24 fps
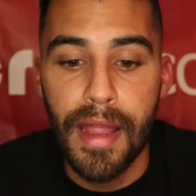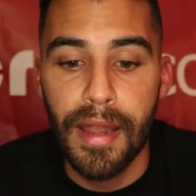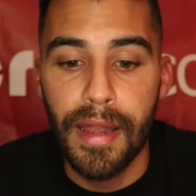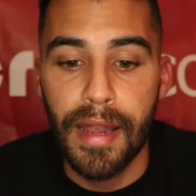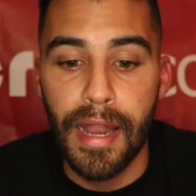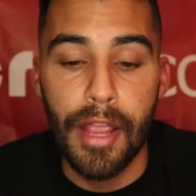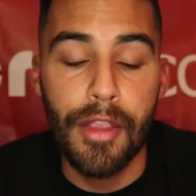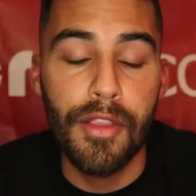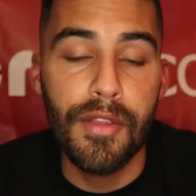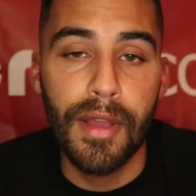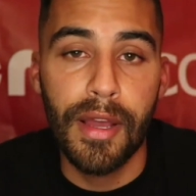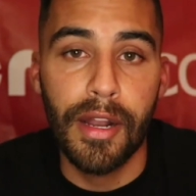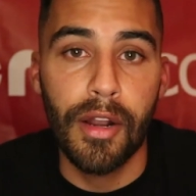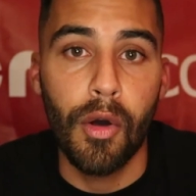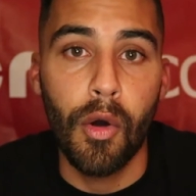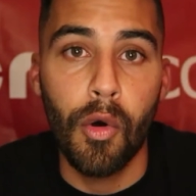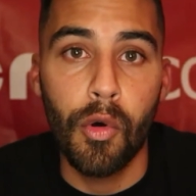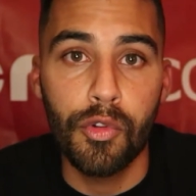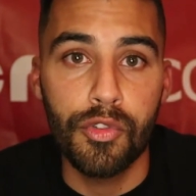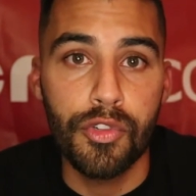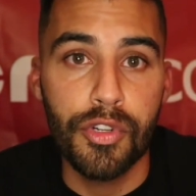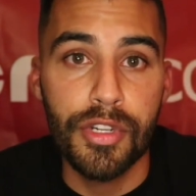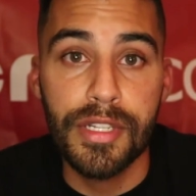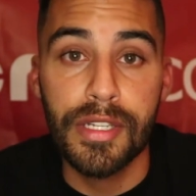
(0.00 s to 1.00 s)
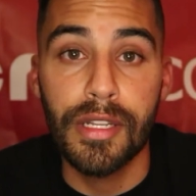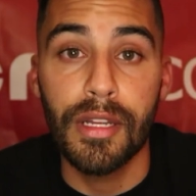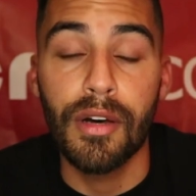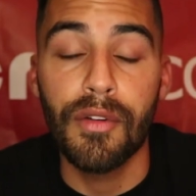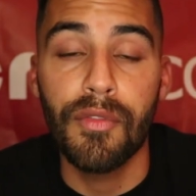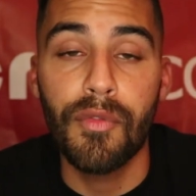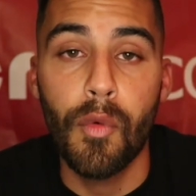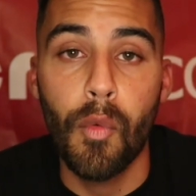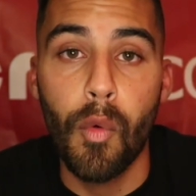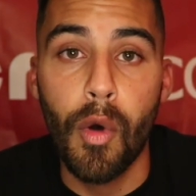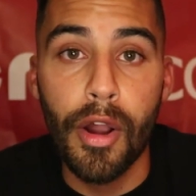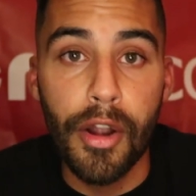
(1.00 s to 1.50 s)
now you got to hold
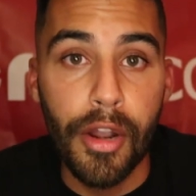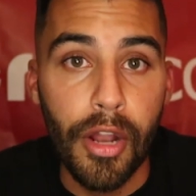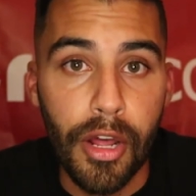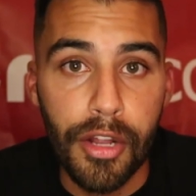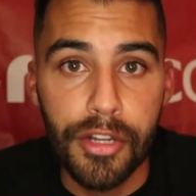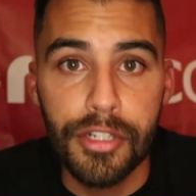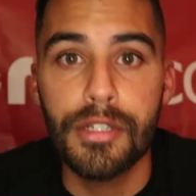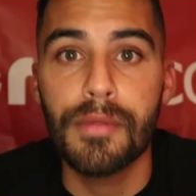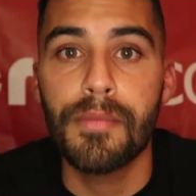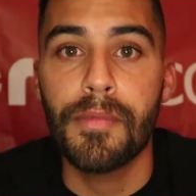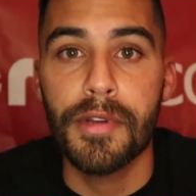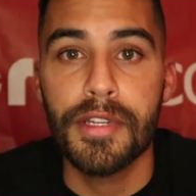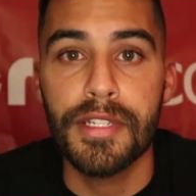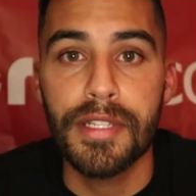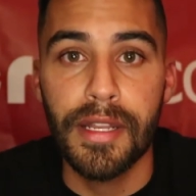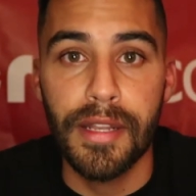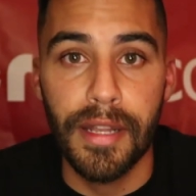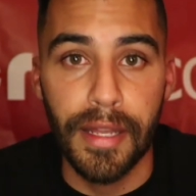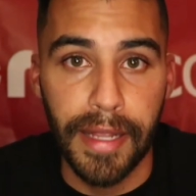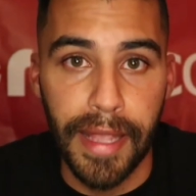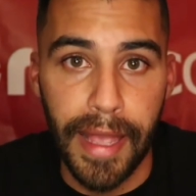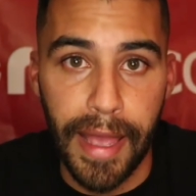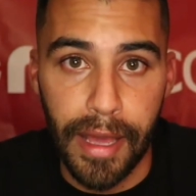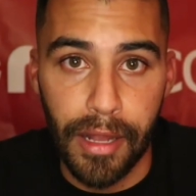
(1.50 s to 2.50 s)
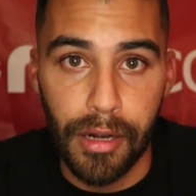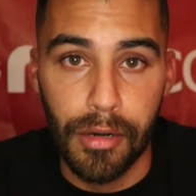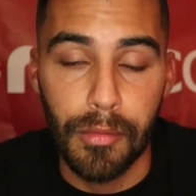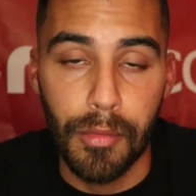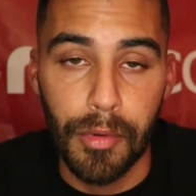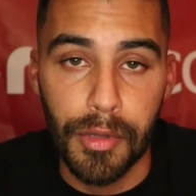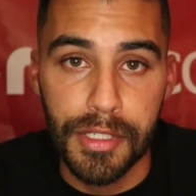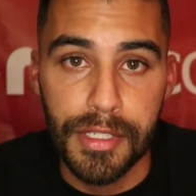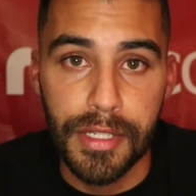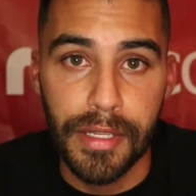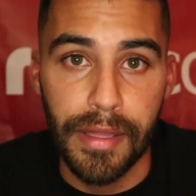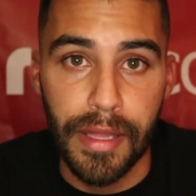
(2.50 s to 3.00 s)
yourself 100%
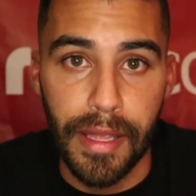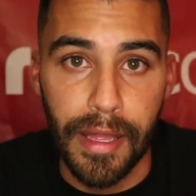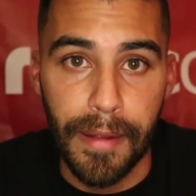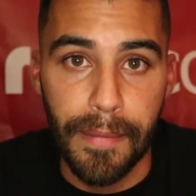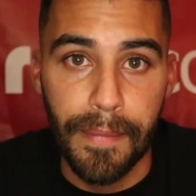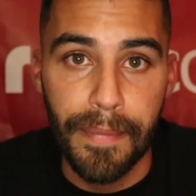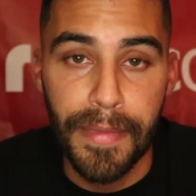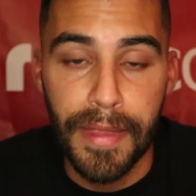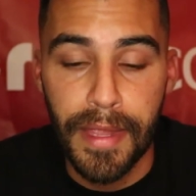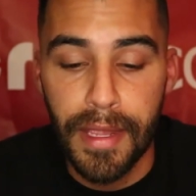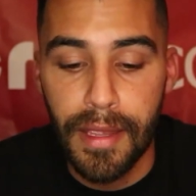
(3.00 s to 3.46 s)
accountable to that